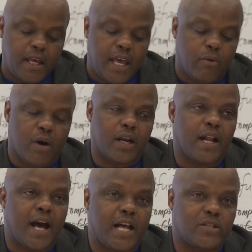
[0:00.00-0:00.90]
And one of
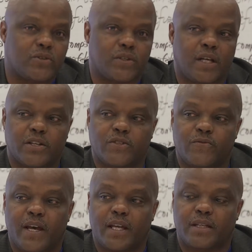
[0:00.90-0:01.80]
the houses was under
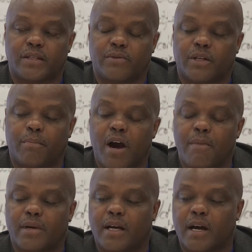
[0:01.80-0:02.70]
surveillance. It was an
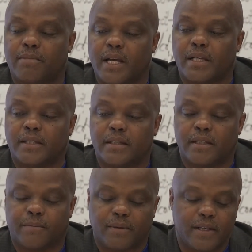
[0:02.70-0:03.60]
apartment complex.
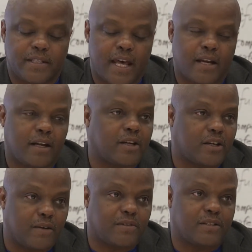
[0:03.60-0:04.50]
The police had
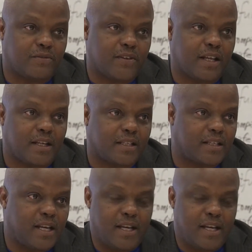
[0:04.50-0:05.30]
undercover surveillance.